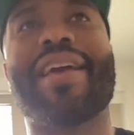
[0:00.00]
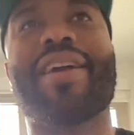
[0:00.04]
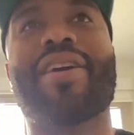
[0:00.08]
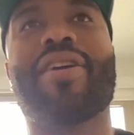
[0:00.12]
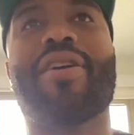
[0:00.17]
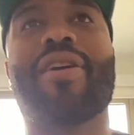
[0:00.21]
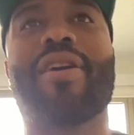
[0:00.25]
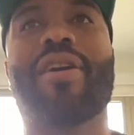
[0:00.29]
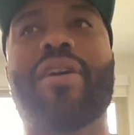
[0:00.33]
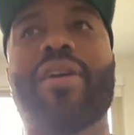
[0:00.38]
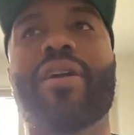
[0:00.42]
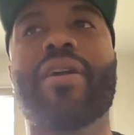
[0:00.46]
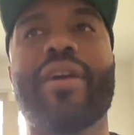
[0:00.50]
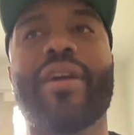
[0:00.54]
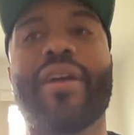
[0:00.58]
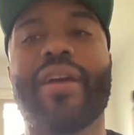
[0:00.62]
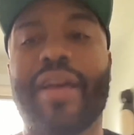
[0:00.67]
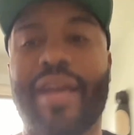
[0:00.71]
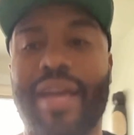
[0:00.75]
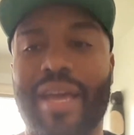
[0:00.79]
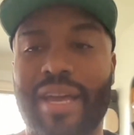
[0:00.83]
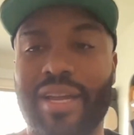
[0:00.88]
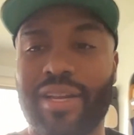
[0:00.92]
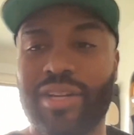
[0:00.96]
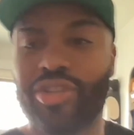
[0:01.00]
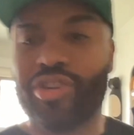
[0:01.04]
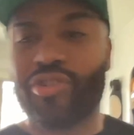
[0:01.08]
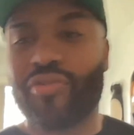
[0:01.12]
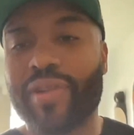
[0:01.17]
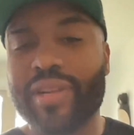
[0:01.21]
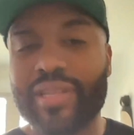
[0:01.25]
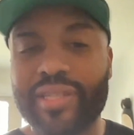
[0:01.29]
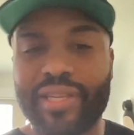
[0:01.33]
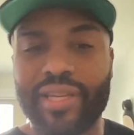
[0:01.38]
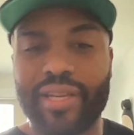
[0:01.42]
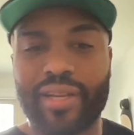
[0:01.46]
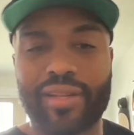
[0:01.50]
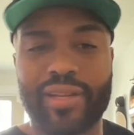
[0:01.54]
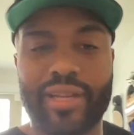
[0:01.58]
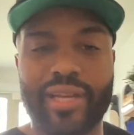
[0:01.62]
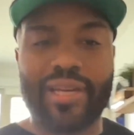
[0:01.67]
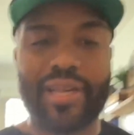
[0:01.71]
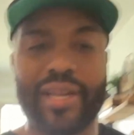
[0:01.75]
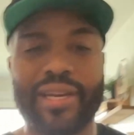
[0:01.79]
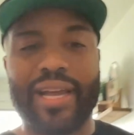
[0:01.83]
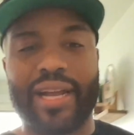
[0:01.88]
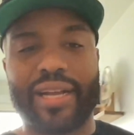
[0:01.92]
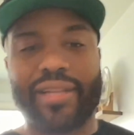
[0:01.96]
are intrinsically
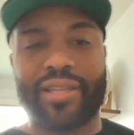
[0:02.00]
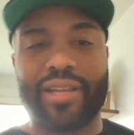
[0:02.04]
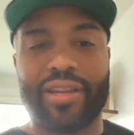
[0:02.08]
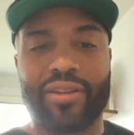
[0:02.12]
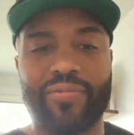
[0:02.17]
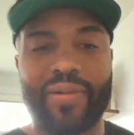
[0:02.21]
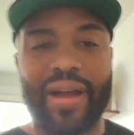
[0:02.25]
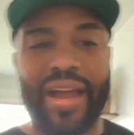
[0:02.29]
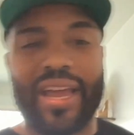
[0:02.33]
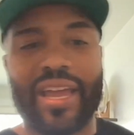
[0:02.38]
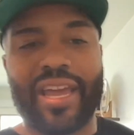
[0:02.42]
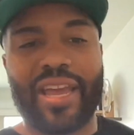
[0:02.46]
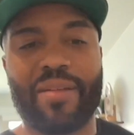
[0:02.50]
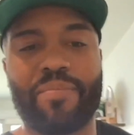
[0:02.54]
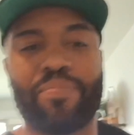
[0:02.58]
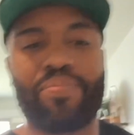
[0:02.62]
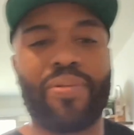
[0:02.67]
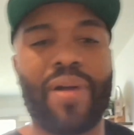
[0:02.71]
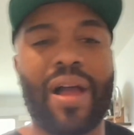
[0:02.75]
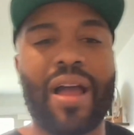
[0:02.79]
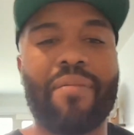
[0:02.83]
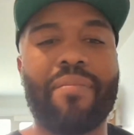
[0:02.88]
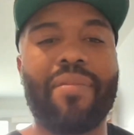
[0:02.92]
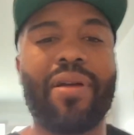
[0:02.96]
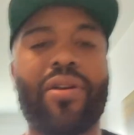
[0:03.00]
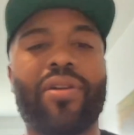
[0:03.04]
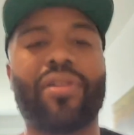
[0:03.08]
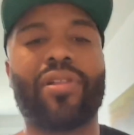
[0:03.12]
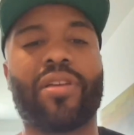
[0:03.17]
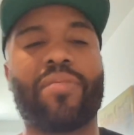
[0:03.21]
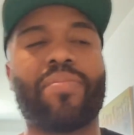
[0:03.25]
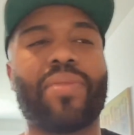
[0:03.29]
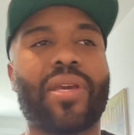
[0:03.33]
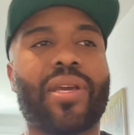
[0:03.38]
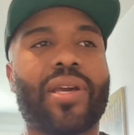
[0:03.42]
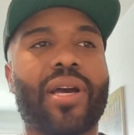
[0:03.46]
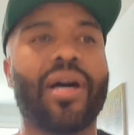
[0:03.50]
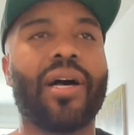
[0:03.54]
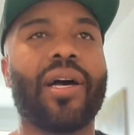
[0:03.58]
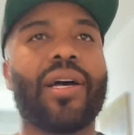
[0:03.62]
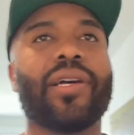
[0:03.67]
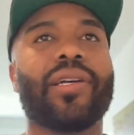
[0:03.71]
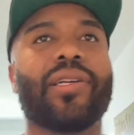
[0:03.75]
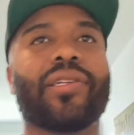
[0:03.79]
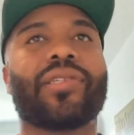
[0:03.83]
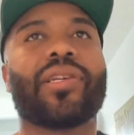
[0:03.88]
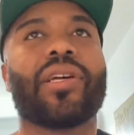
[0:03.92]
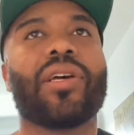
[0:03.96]
connected, right? And primarily
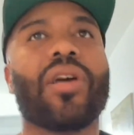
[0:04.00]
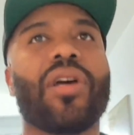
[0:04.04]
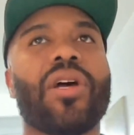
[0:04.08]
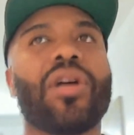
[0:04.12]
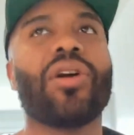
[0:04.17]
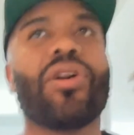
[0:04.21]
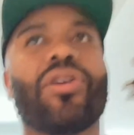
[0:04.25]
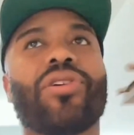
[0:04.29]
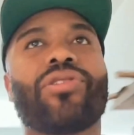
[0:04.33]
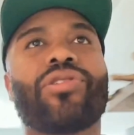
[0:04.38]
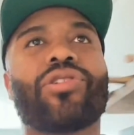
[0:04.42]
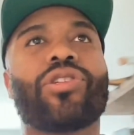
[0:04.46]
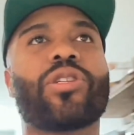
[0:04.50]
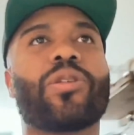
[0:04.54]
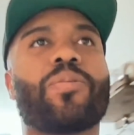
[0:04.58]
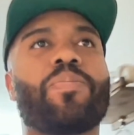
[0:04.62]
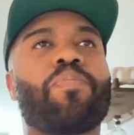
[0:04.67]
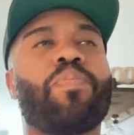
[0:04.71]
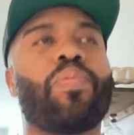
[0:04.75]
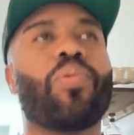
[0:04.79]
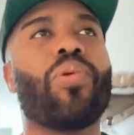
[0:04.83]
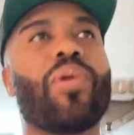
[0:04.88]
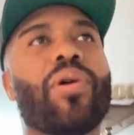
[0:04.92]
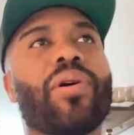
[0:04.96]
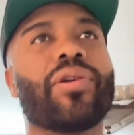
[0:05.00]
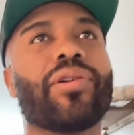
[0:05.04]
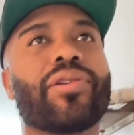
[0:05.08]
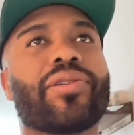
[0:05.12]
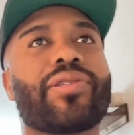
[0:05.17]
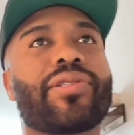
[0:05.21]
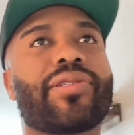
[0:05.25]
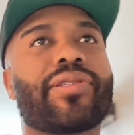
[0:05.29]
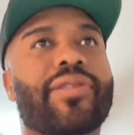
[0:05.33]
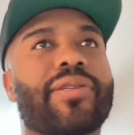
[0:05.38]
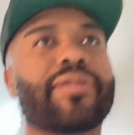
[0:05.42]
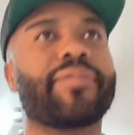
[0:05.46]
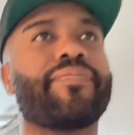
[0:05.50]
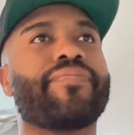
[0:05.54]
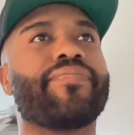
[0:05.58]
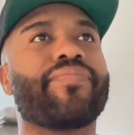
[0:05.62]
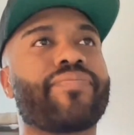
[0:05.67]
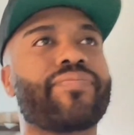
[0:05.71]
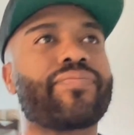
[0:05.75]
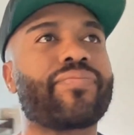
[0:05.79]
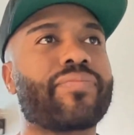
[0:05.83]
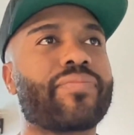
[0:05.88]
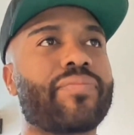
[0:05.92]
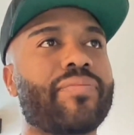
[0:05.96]
because sports
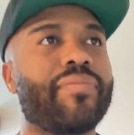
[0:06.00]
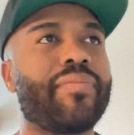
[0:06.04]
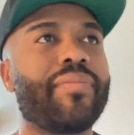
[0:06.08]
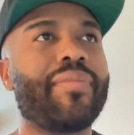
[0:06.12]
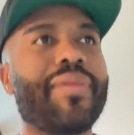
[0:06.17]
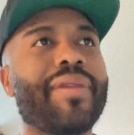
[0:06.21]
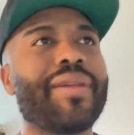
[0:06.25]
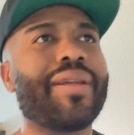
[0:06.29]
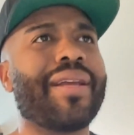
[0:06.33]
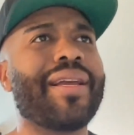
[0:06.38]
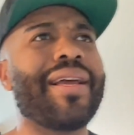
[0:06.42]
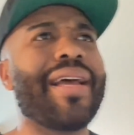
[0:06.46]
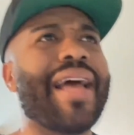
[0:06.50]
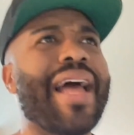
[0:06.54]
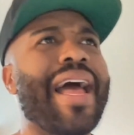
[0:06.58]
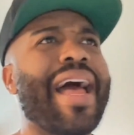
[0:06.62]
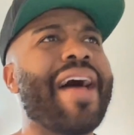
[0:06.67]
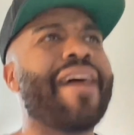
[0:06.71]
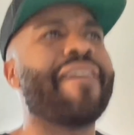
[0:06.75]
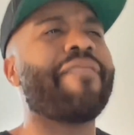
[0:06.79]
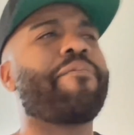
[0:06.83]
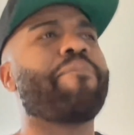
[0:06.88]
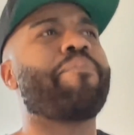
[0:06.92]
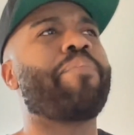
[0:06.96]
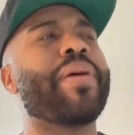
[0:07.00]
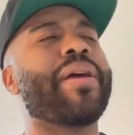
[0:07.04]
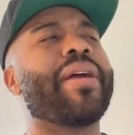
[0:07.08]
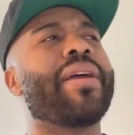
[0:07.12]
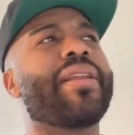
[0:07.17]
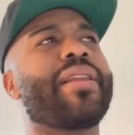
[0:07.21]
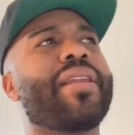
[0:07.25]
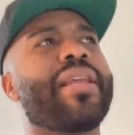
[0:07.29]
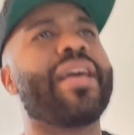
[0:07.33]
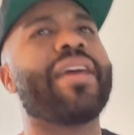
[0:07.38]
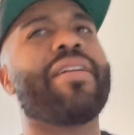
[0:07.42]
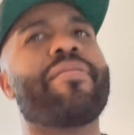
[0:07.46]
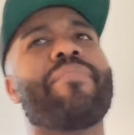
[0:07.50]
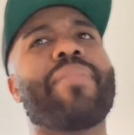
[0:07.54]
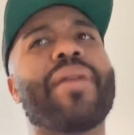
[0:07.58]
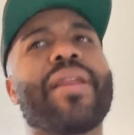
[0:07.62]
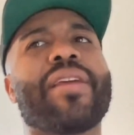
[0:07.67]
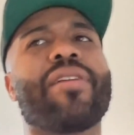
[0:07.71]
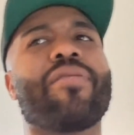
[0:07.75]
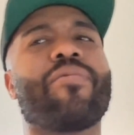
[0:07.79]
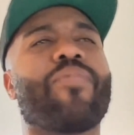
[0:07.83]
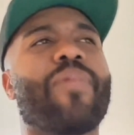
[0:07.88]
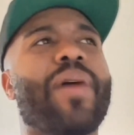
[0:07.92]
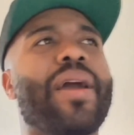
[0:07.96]
have been in
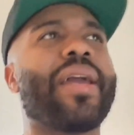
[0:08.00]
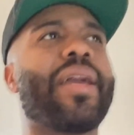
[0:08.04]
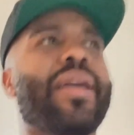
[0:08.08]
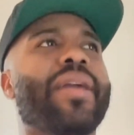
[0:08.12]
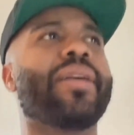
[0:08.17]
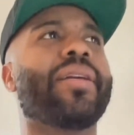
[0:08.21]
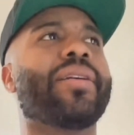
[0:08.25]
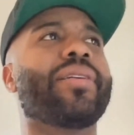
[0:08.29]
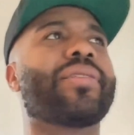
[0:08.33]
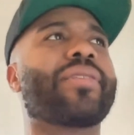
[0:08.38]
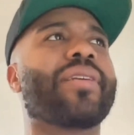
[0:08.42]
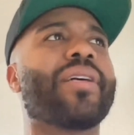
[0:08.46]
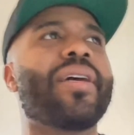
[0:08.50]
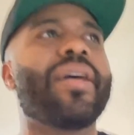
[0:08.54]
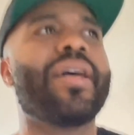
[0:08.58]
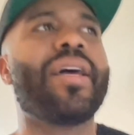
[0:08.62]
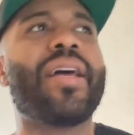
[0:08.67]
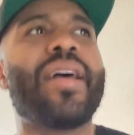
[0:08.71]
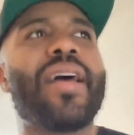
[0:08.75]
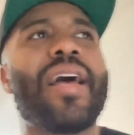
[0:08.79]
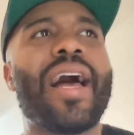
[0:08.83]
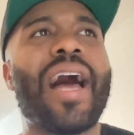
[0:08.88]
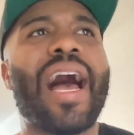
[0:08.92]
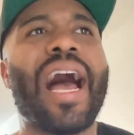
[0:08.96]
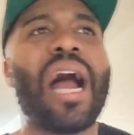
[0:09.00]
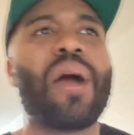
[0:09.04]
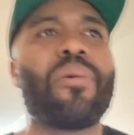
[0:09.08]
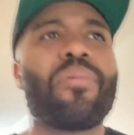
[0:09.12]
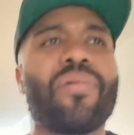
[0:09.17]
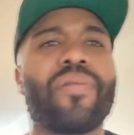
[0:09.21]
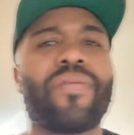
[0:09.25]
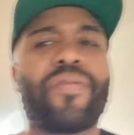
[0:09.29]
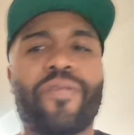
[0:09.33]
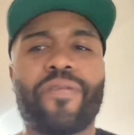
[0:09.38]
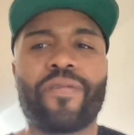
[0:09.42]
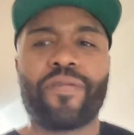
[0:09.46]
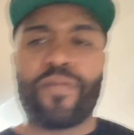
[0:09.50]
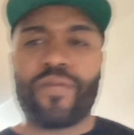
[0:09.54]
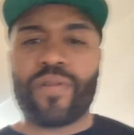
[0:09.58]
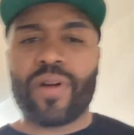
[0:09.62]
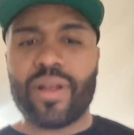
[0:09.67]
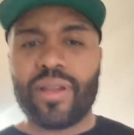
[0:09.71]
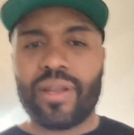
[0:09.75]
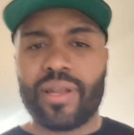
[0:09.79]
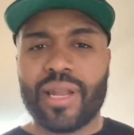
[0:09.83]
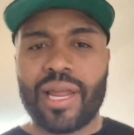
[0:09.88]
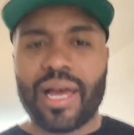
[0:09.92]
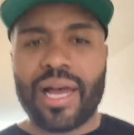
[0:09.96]
many ways our
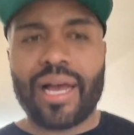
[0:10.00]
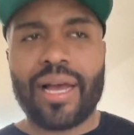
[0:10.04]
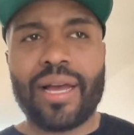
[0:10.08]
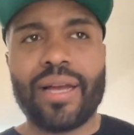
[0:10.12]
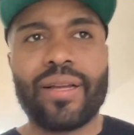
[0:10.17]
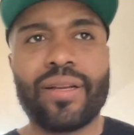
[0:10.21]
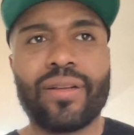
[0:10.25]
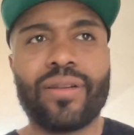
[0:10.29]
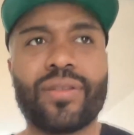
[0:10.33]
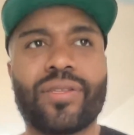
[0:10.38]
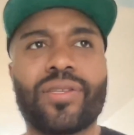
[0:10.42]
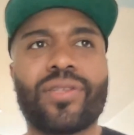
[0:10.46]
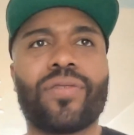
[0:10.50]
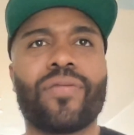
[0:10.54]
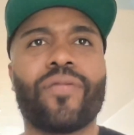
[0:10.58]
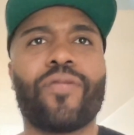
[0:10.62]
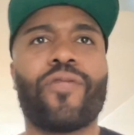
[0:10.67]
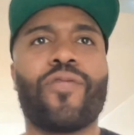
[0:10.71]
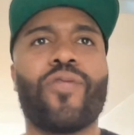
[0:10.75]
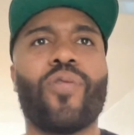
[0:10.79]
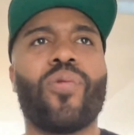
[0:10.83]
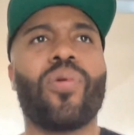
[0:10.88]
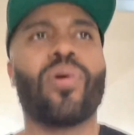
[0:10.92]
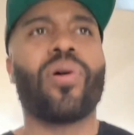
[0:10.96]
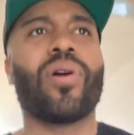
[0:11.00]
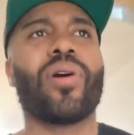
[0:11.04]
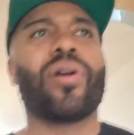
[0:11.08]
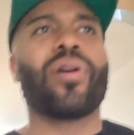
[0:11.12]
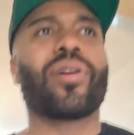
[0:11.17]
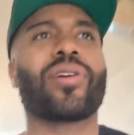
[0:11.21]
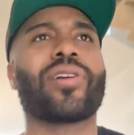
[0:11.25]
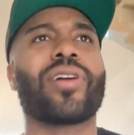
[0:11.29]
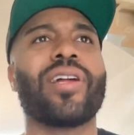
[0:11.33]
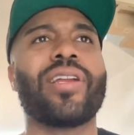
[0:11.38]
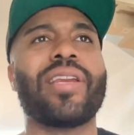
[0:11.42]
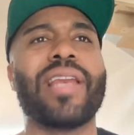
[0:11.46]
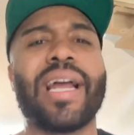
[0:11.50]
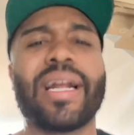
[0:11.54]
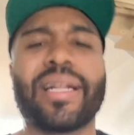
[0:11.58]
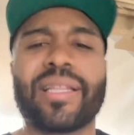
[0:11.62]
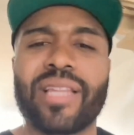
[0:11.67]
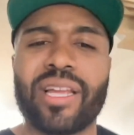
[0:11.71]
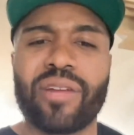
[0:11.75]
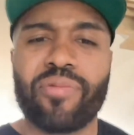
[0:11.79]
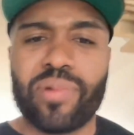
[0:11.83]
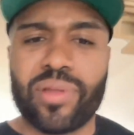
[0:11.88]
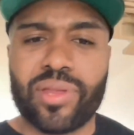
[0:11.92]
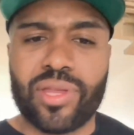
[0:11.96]
front lines for
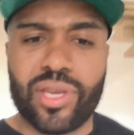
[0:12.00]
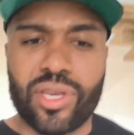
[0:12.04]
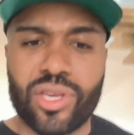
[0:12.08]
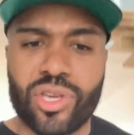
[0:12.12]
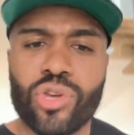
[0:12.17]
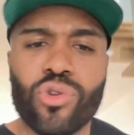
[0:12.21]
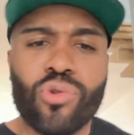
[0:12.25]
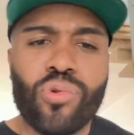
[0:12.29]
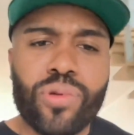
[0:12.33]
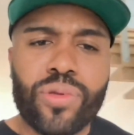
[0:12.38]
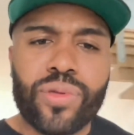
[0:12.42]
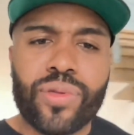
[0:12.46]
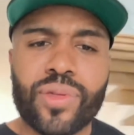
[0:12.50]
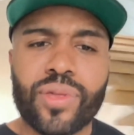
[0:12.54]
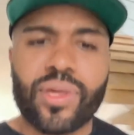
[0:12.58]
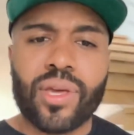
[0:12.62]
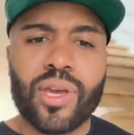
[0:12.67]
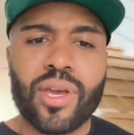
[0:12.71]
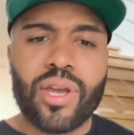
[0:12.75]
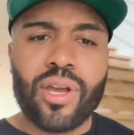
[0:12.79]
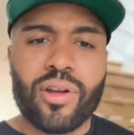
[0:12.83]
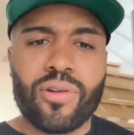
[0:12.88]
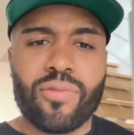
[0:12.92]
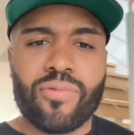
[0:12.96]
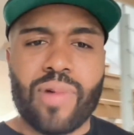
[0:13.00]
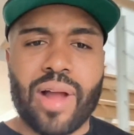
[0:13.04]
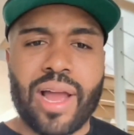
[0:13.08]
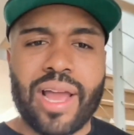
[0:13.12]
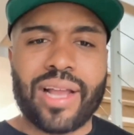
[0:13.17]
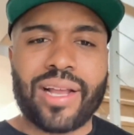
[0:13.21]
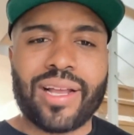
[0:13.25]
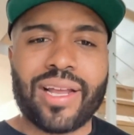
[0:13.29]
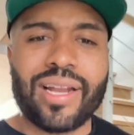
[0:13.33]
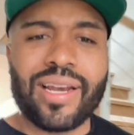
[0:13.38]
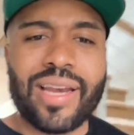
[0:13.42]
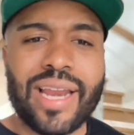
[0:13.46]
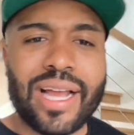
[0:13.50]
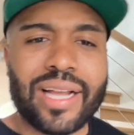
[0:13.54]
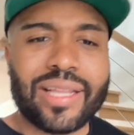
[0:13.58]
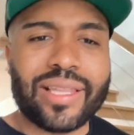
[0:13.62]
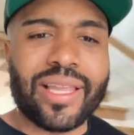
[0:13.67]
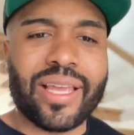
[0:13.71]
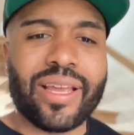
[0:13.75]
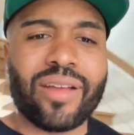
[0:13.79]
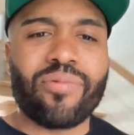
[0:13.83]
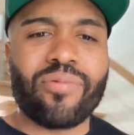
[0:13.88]
connecting with the youth, right? Connecting